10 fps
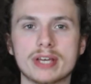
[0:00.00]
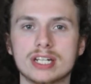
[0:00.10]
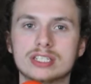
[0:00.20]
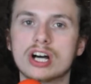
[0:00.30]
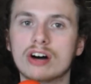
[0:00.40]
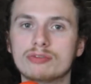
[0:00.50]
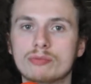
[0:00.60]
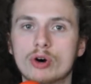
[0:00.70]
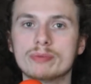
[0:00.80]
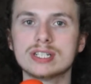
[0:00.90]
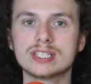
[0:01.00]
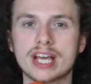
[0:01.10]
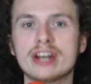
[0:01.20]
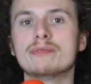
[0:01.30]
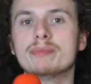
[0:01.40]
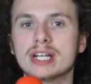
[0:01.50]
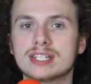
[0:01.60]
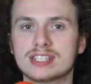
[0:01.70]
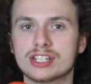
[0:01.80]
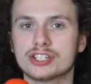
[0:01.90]
in tough moments and big
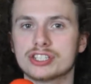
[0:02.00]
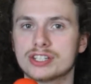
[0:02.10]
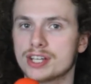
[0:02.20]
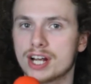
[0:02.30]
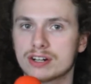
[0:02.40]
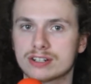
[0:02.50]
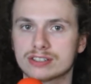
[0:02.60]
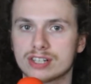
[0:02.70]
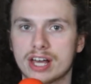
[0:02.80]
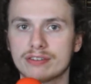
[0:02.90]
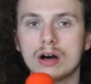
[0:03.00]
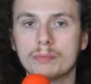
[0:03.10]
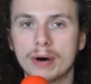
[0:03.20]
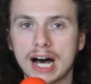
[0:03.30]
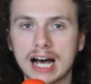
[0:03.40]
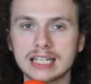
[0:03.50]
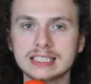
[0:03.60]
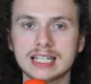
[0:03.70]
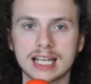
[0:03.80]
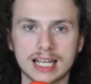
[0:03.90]
decisions in the character's life. A
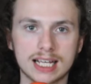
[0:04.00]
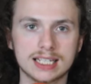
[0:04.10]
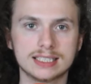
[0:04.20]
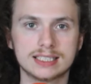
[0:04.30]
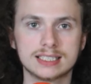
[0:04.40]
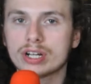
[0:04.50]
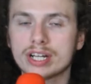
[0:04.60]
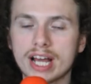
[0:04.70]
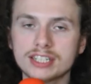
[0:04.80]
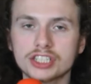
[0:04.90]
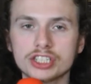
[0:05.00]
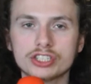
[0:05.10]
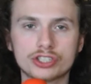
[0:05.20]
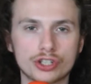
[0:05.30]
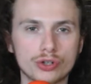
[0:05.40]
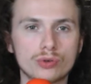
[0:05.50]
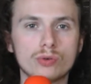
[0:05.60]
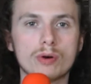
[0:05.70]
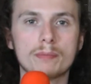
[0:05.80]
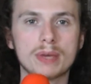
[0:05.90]
bond is connections
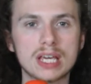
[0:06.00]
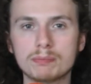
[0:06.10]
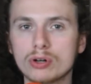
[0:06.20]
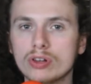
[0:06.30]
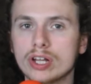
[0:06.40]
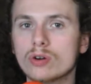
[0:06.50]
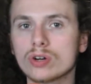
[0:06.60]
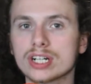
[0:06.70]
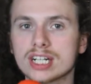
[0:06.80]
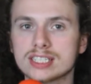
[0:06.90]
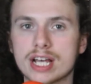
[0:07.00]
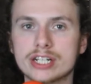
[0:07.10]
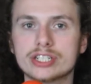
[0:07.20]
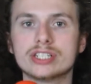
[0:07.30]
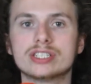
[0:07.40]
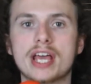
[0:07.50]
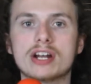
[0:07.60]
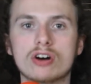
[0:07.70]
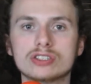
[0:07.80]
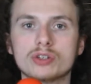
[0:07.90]
to people and organizations and
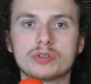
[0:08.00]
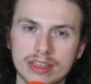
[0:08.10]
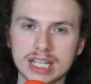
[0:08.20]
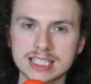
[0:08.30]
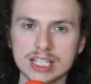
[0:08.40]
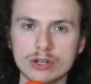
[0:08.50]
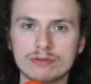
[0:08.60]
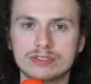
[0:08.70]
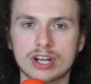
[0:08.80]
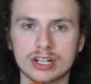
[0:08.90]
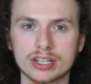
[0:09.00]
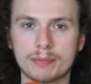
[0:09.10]
also things that you have done in the